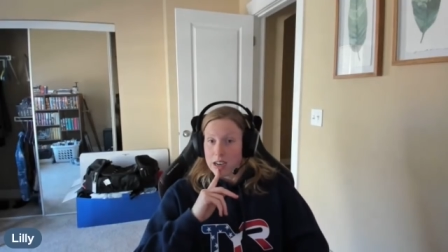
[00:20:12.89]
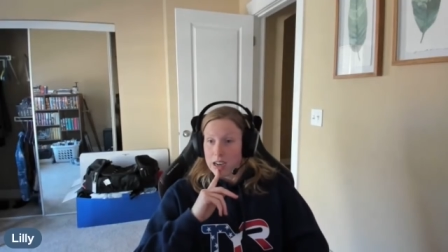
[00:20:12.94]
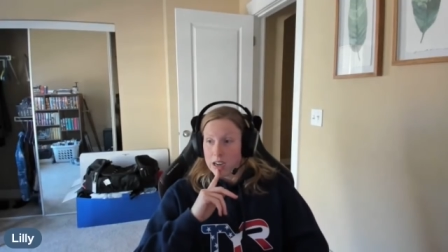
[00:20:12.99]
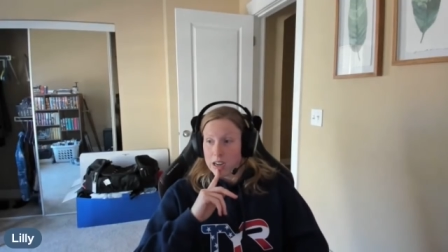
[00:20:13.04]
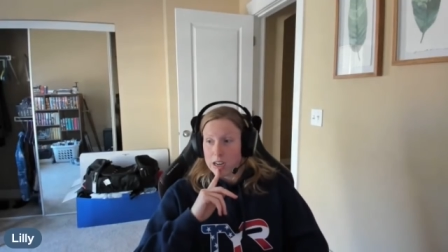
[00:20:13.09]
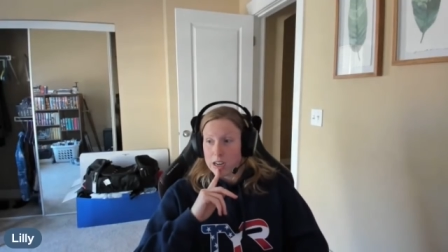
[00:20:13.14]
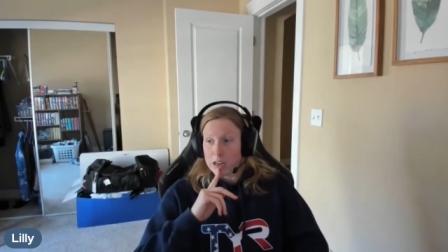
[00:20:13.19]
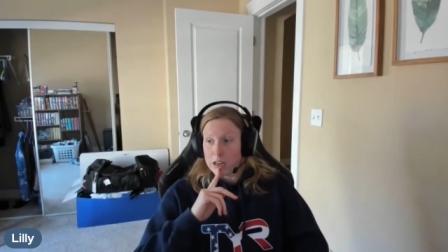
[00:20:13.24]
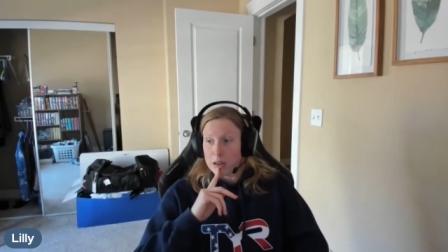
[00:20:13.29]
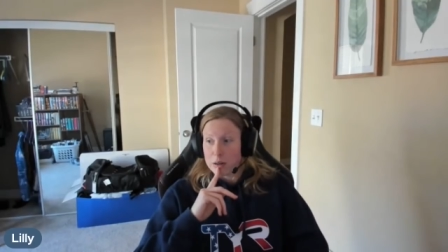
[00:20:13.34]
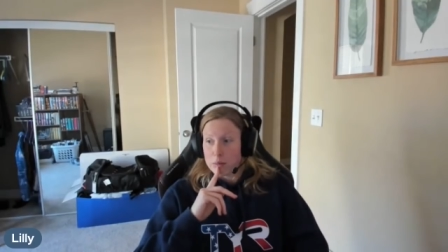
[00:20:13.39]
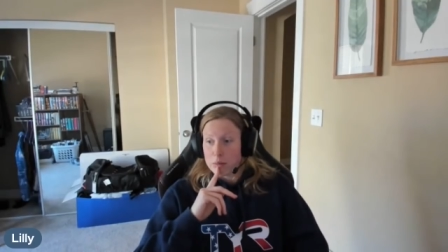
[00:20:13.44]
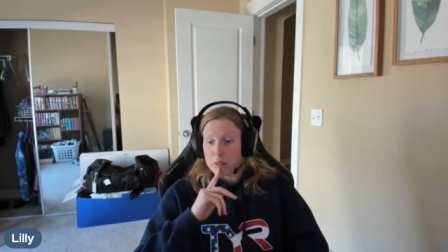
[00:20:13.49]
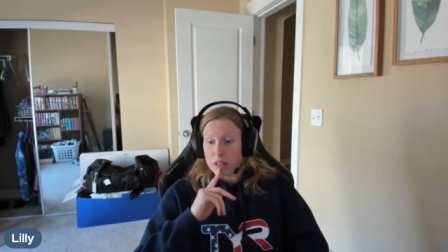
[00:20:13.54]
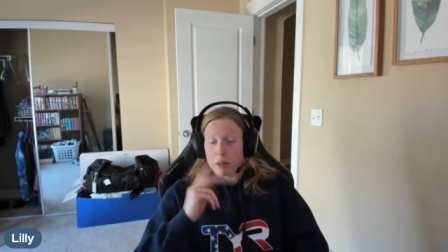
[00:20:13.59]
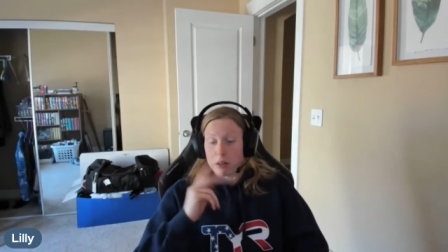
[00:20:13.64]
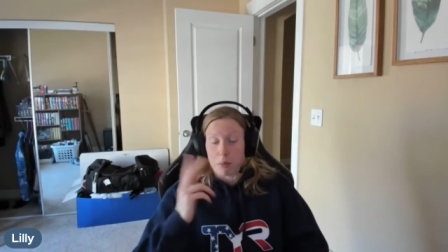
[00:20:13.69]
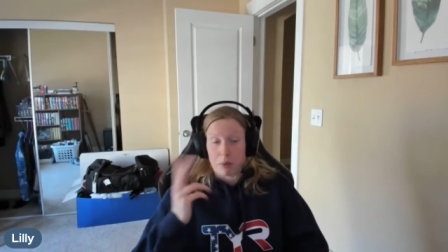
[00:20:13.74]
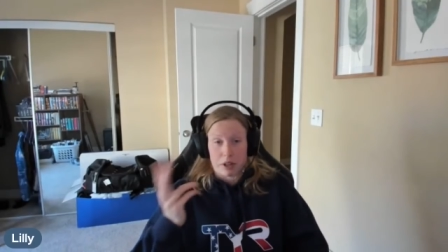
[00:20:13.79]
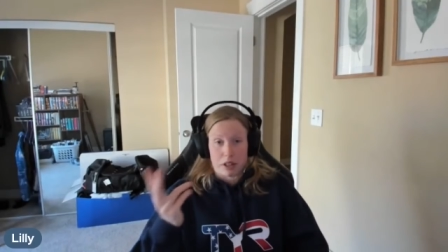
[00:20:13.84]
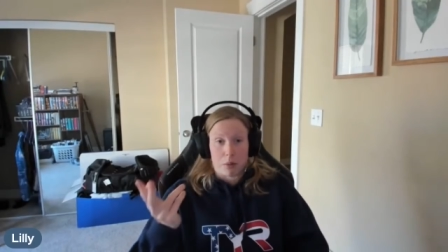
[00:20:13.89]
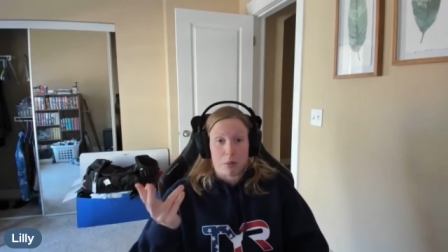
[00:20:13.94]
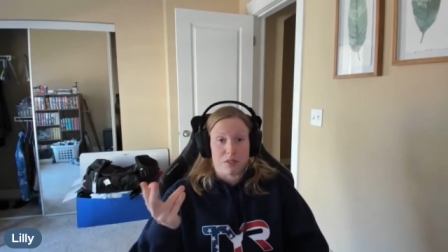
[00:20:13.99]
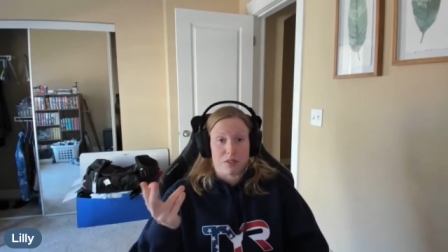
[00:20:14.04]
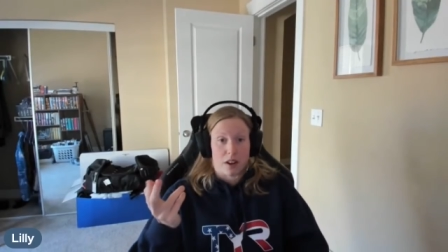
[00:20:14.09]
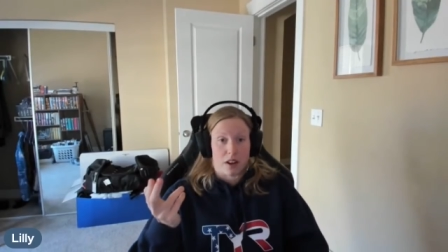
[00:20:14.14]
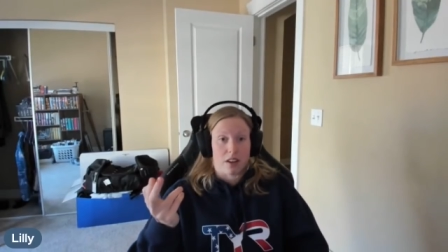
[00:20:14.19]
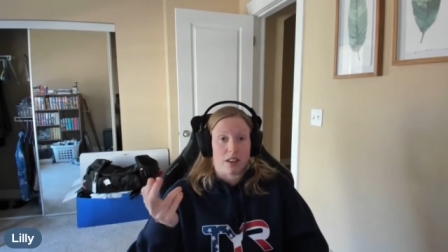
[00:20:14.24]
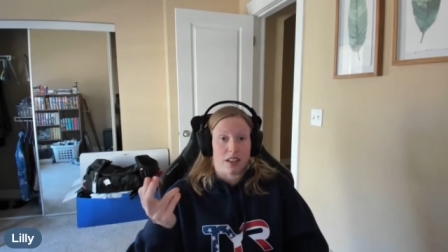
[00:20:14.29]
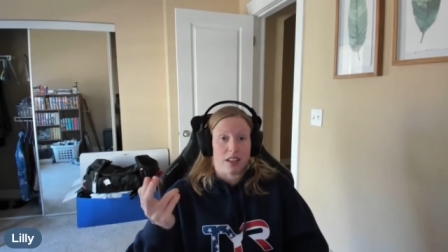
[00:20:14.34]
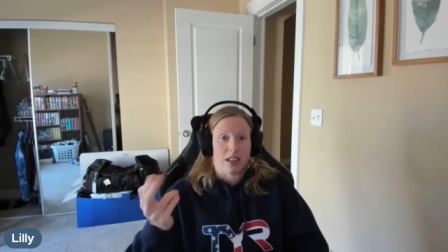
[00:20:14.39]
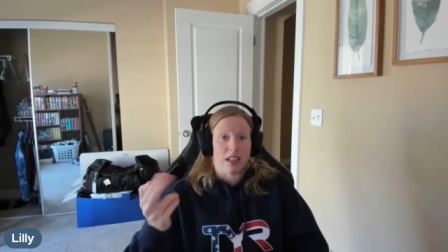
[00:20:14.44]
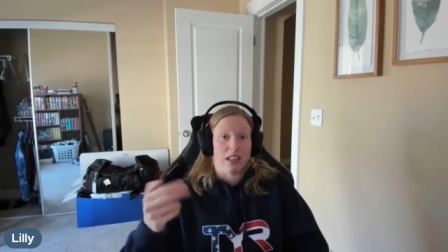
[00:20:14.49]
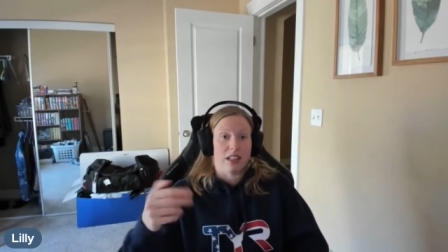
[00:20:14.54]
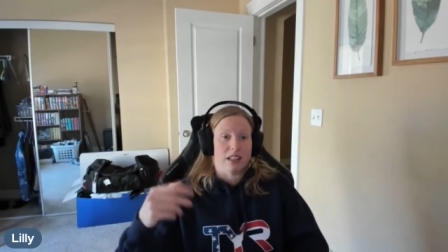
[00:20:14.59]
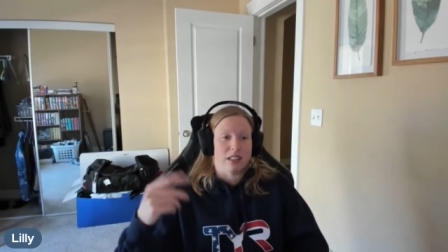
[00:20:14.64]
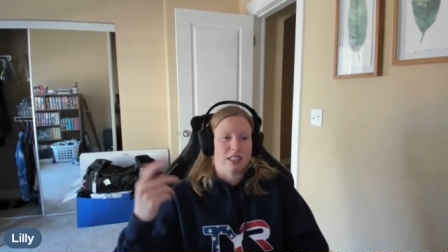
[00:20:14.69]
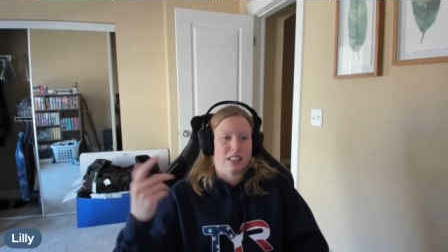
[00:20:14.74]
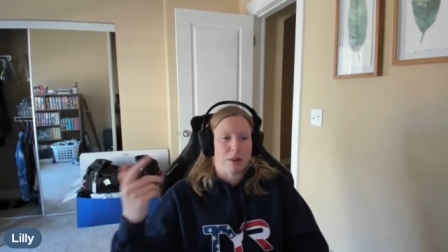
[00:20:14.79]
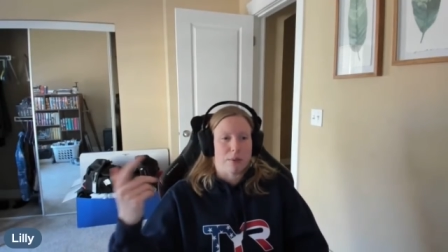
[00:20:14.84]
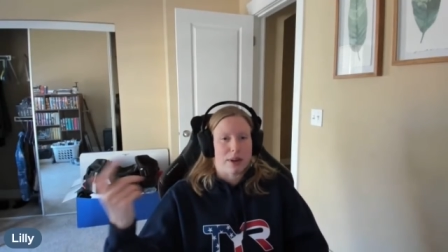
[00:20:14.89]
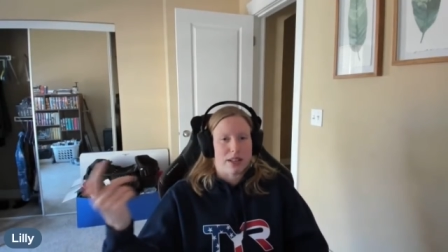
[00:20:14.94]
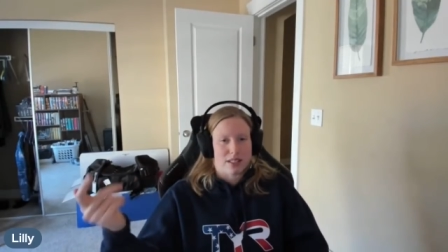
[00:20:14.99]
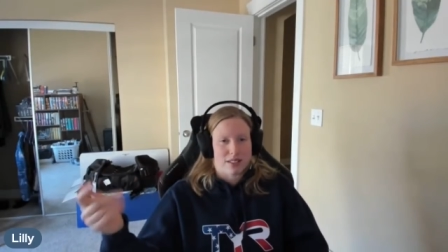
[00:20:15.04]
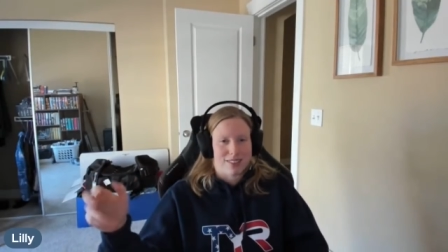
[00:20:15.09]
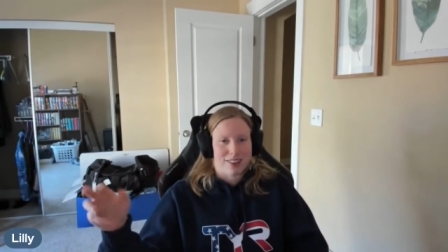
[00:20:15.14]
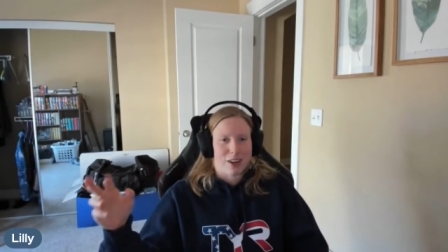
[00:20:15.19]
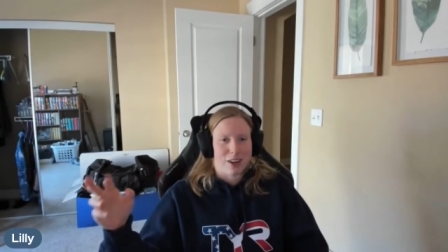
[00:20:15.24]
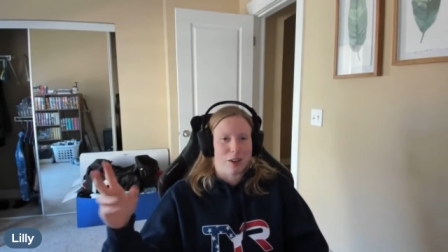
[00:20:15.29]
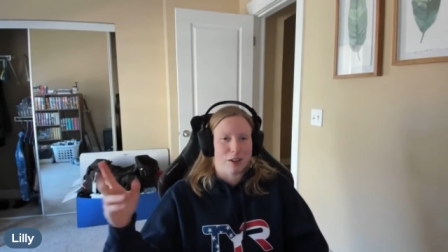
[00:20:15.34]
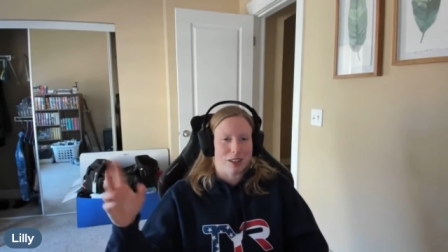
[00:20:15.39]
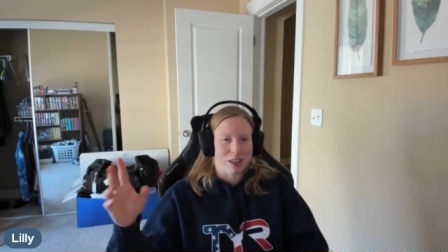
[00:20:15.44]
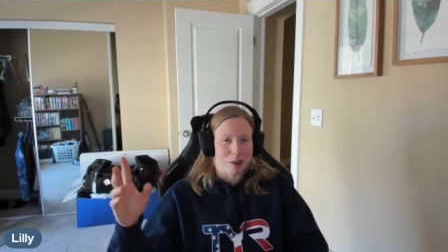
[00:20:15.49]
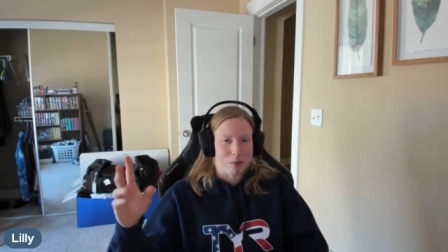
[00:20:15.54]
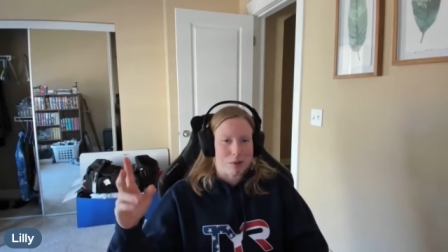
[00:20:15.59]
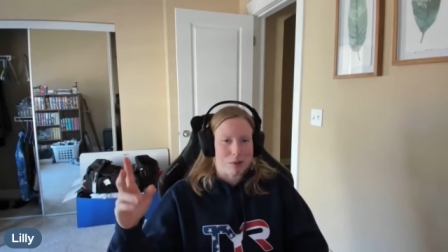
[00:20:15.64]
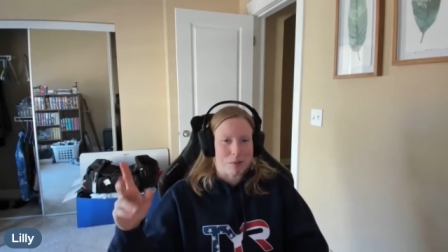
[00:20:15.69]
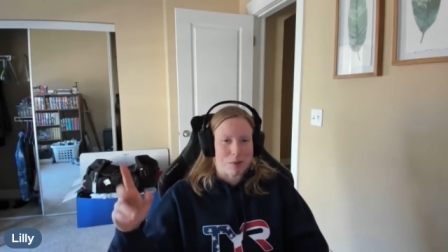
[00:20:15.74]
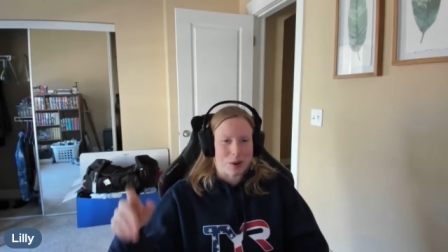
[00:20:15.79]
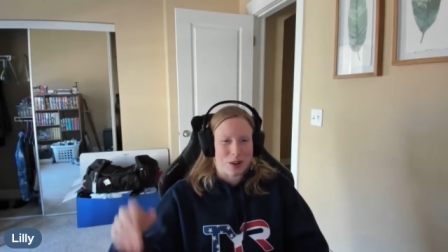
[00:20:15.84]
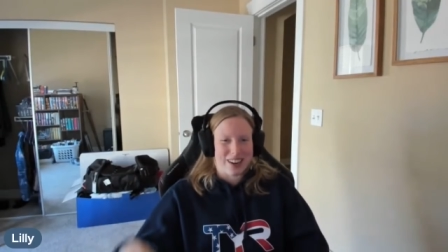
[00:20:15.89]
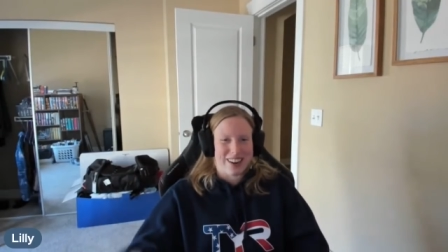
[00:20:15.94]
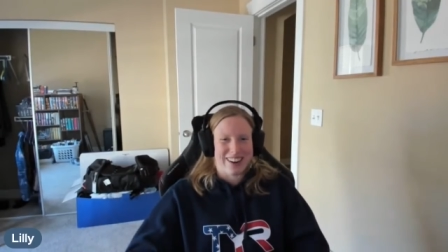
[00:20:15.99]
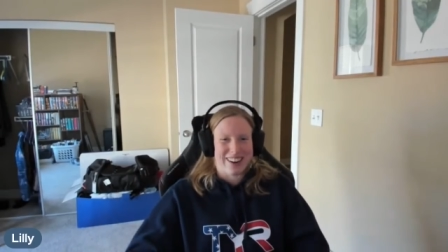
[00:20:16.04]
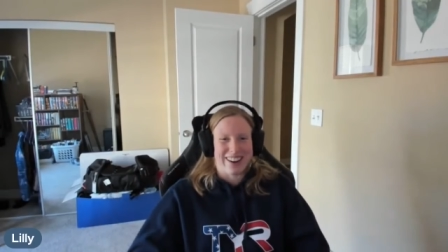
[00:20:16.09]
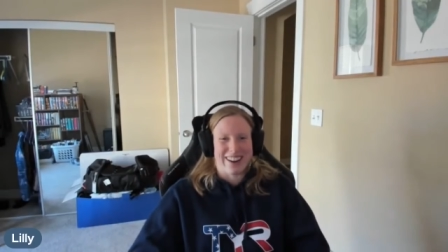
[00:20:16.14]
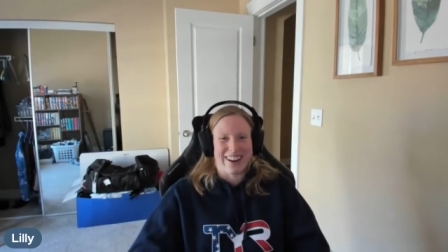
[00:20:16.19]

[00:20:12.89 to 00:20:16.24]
um, and then the prelims felt good and semis hurt a little bit more